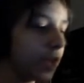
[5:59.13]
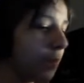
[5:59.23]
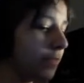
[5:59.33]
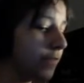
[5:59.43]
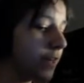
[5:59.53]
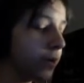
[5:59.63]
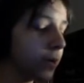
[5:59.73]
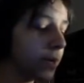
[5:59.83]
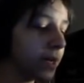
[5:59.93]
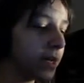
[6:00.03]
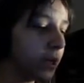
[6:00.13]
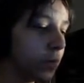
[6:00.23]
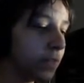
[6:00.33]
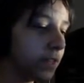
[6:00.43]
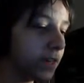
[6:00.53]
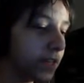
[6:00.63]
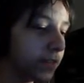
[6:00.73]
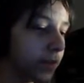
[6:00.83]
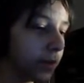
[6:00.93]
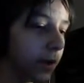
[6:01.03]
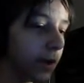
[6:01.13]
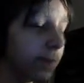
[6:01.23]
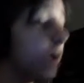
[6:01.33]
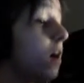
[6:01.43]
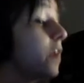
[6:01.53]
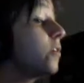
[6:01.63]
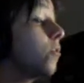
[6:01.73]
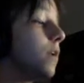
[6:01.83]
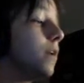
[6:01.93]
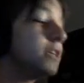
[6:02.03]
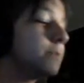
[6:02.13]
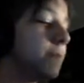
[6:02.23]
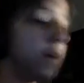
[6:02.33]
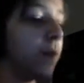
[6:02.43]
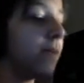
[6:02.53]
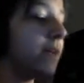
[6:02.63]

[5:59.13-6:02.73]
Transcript: Hope the video, not the video quality, my audio quality is better. I